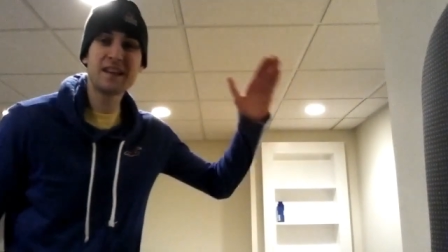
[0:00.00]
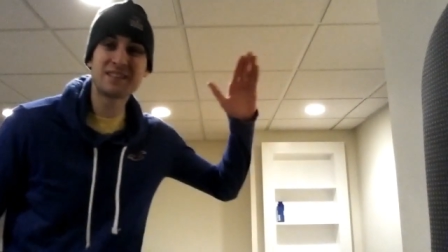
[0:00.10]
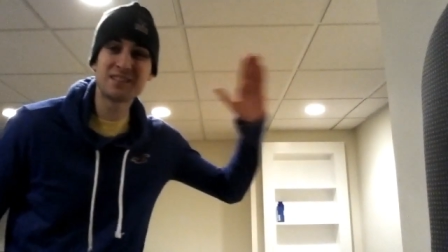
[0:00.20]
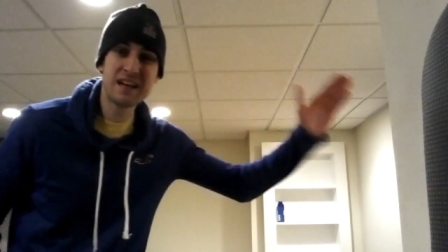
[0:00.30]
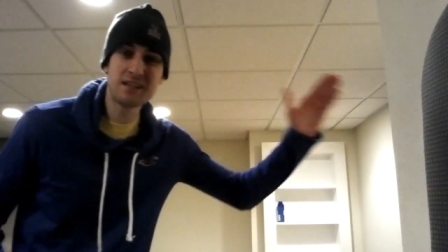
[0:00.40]
the
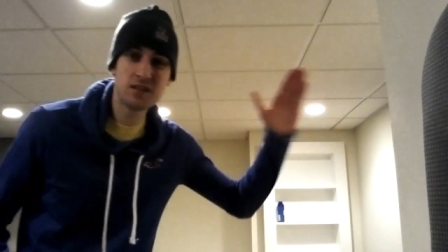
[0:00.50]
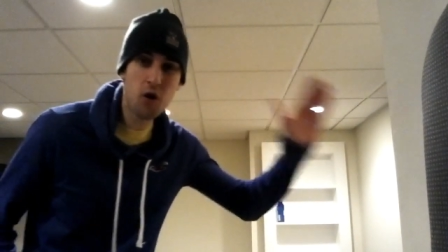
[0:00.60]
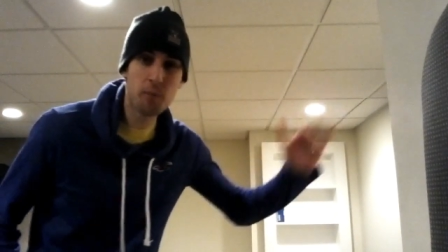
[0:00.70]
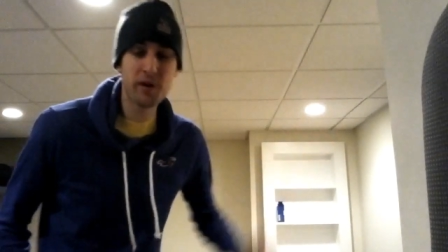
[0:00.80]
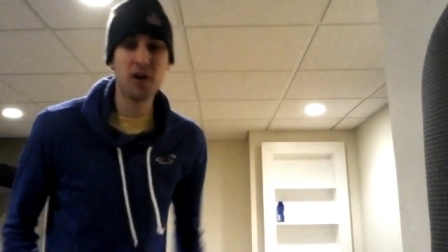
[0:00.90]
season
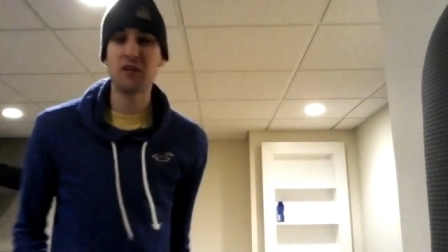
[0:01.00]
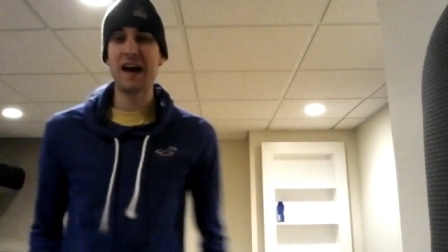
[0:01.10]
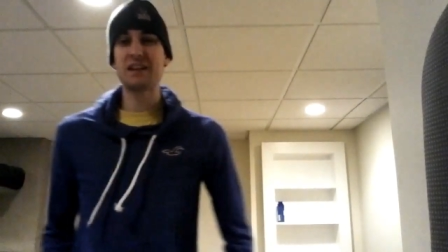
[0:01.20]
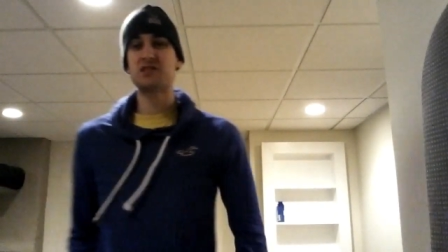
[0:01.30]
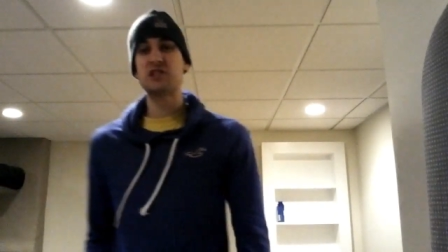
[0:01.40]
opener
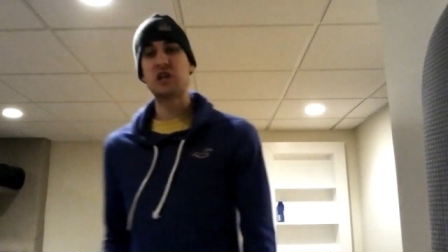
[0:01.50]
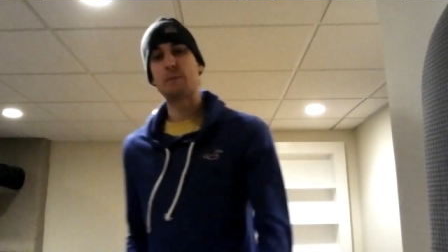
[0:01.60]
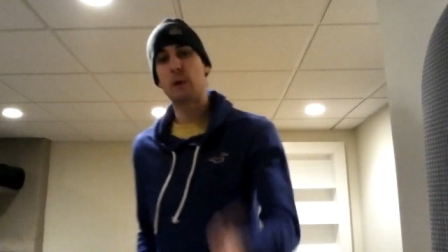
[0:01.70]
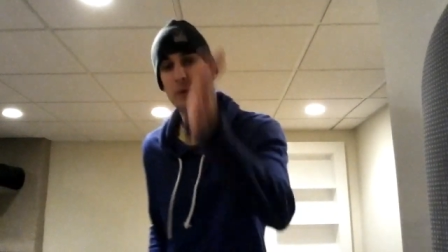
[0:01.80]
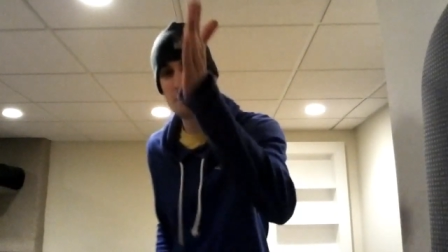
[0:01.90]
last year,
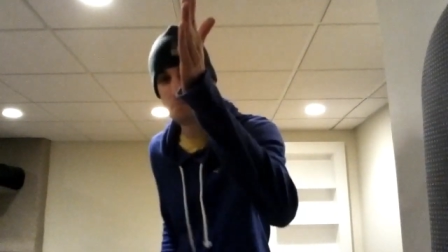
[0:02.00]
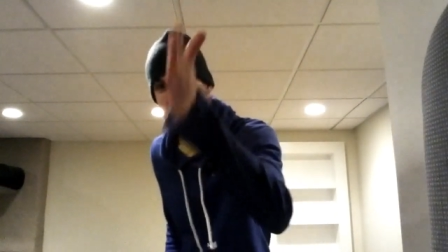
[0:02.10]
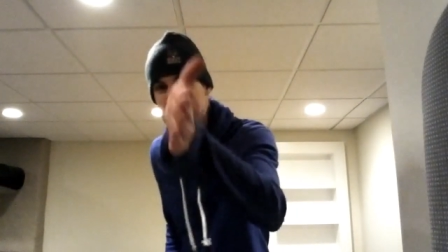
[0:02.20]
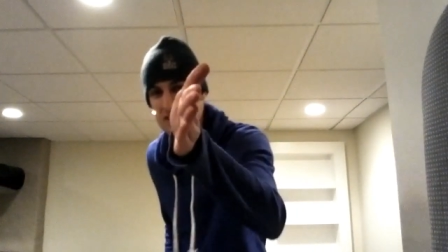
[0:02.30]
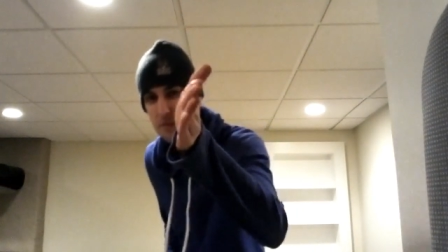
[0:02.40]
but we
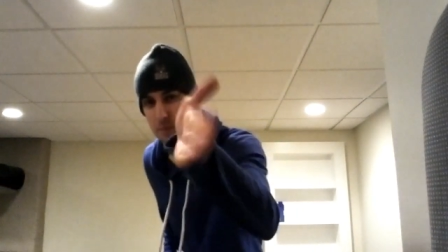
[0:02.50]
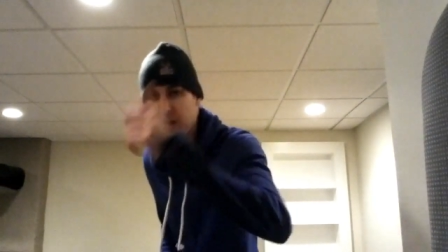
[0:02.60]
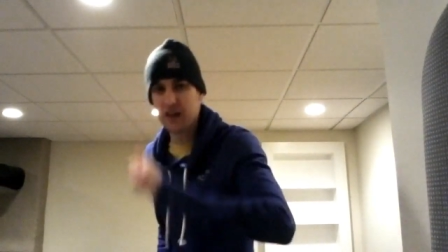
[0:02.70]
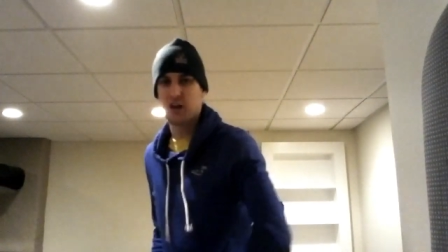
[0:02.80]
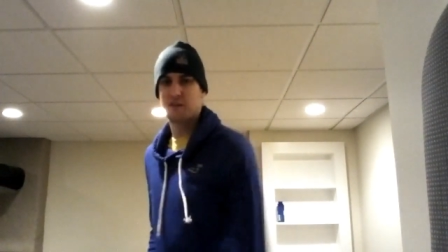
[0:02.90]
missed the
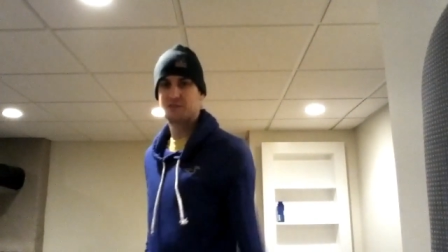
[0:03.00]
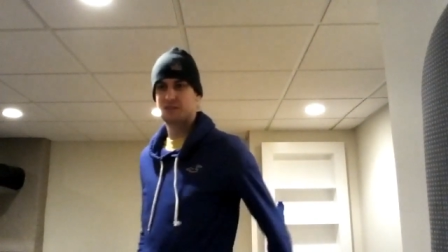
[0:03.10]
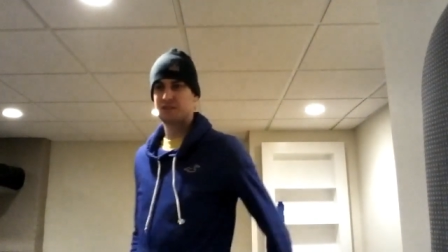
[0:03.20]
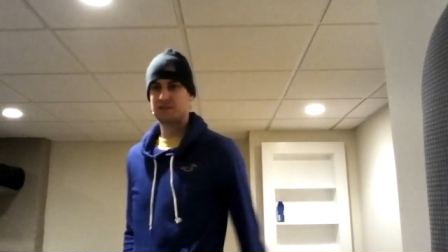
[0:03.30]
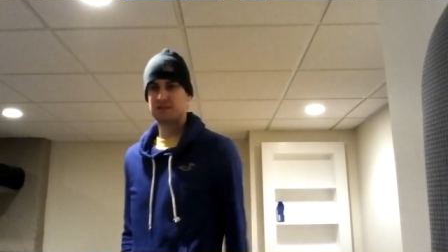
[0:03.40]
playoffs.
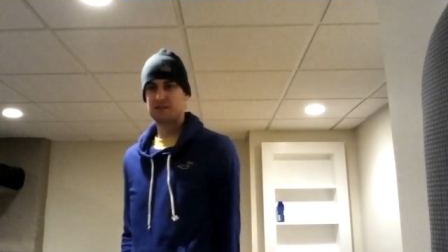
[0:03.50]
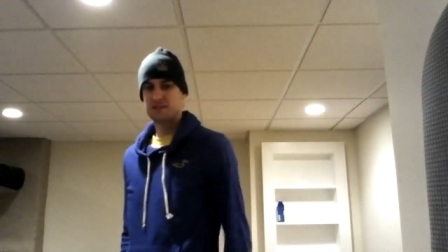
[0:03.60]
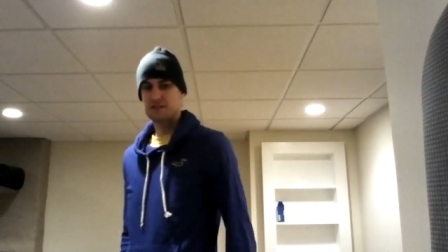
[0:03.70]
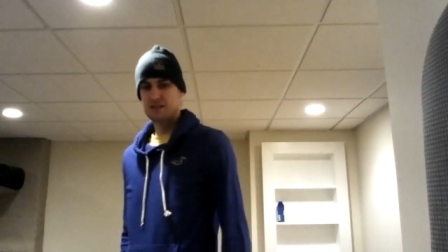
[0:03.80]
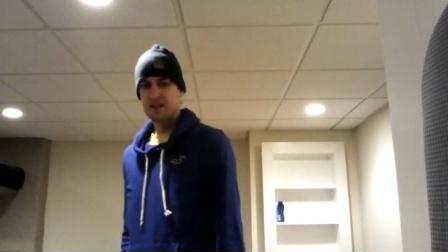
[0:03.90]

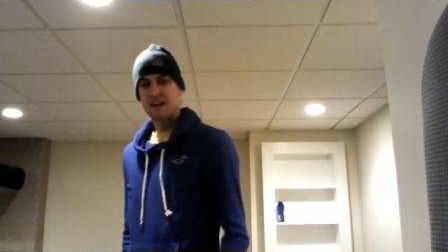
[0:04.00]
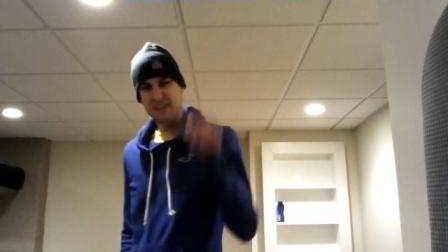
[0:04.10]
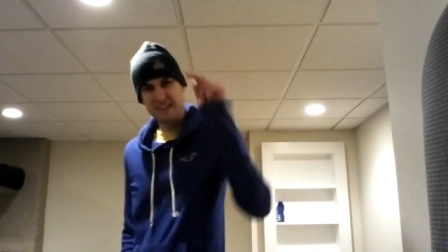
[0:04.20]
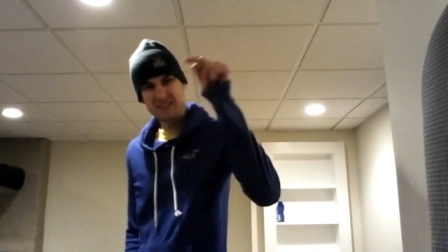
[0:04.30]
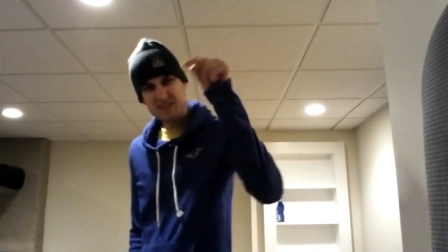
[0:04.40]

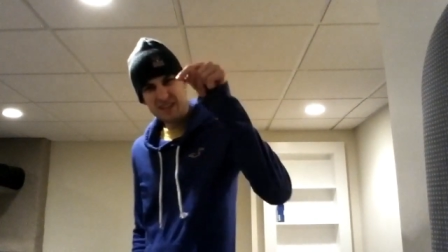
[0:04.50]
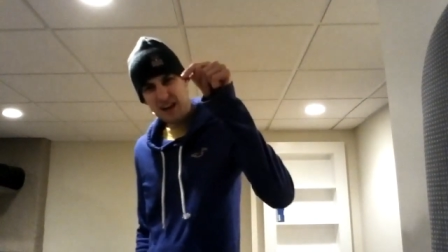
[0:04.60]
This